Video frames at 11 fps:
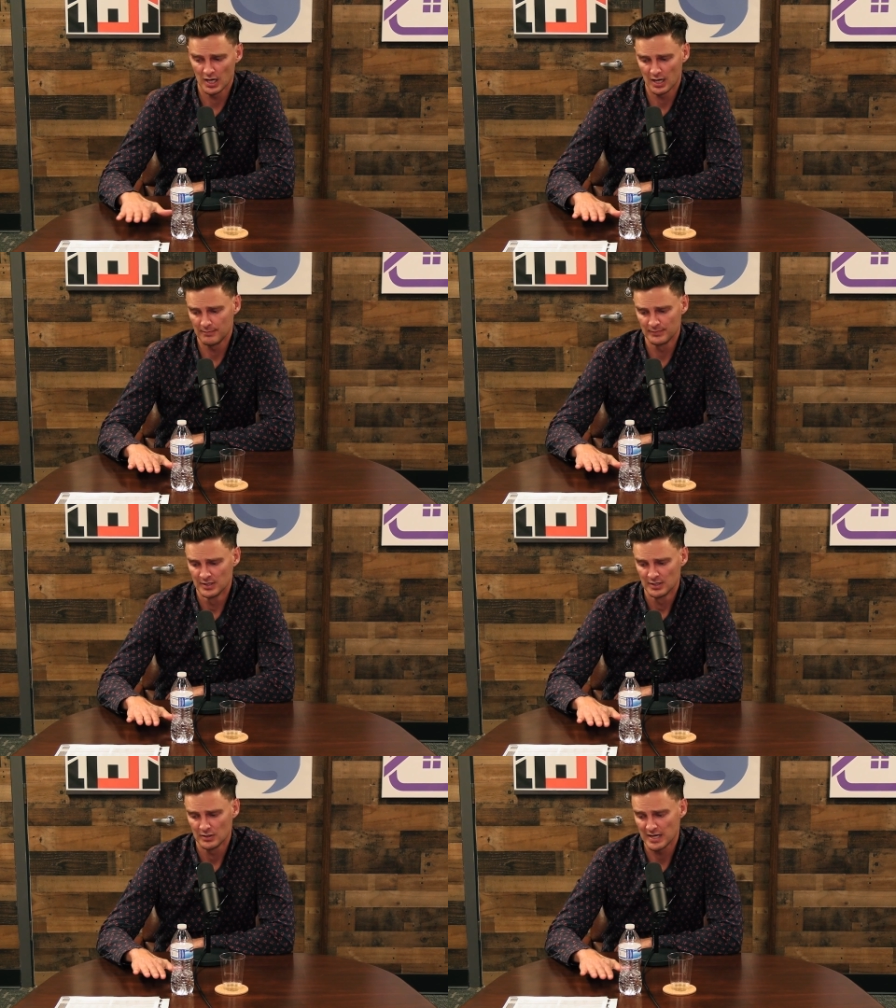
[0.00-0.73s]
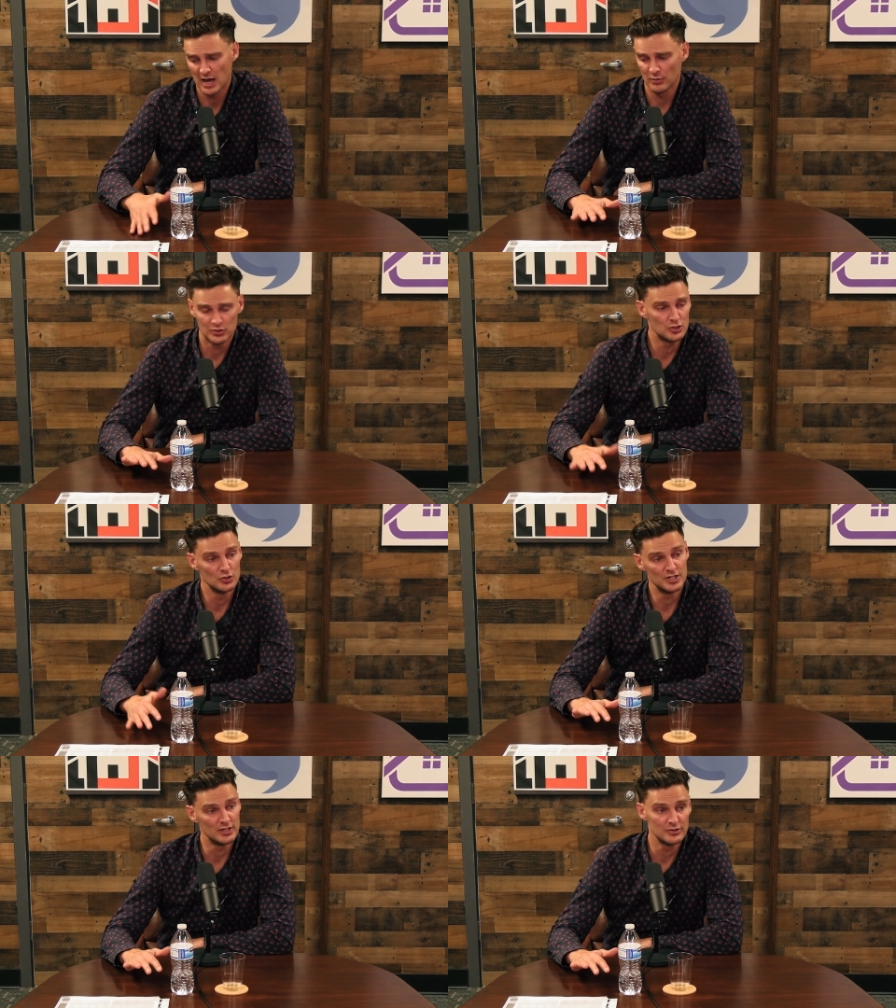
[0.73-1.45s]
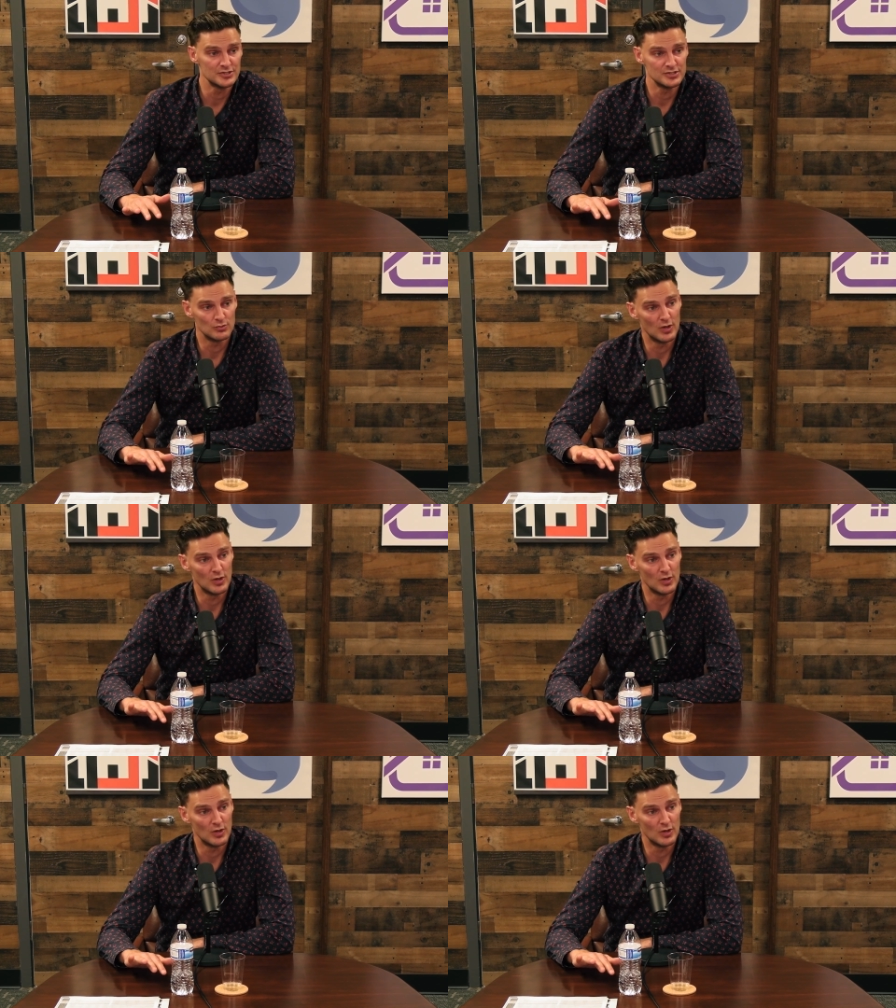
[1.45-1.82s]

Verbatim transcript: Um, now with two deals,